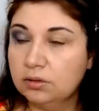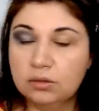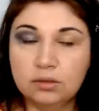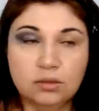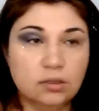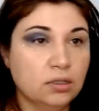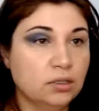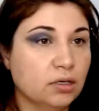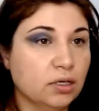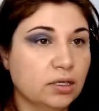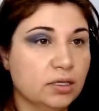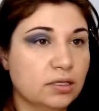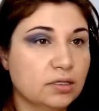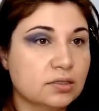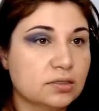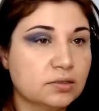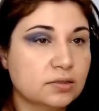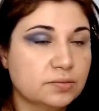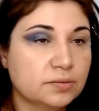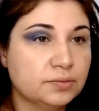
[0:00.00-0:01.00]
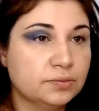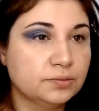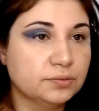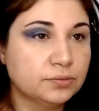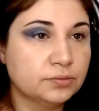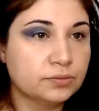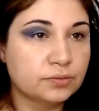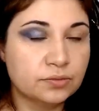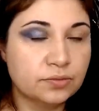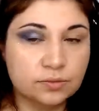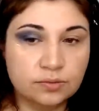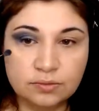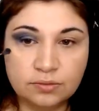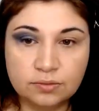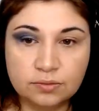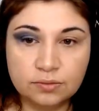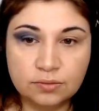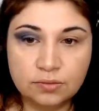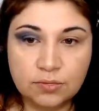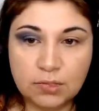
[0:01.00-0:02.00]
Look at this.
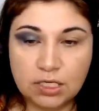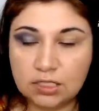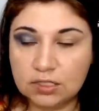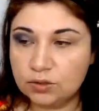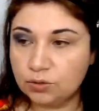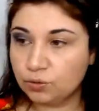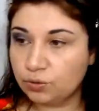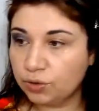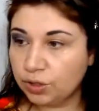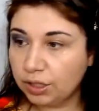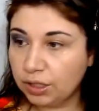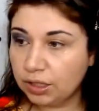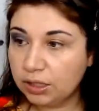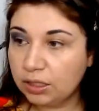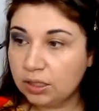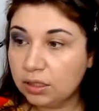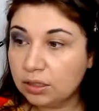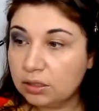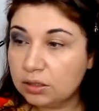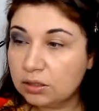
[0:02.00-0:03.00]
It's really